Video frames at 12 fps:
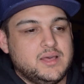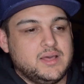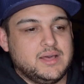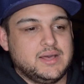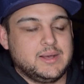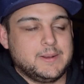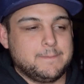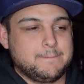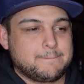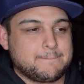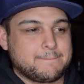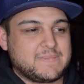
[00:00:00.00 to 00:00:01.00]

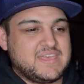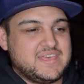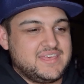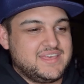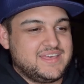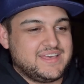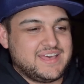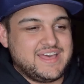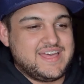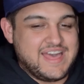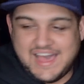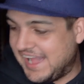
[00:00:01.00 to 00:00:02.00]

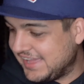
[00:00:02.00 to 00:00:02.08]
I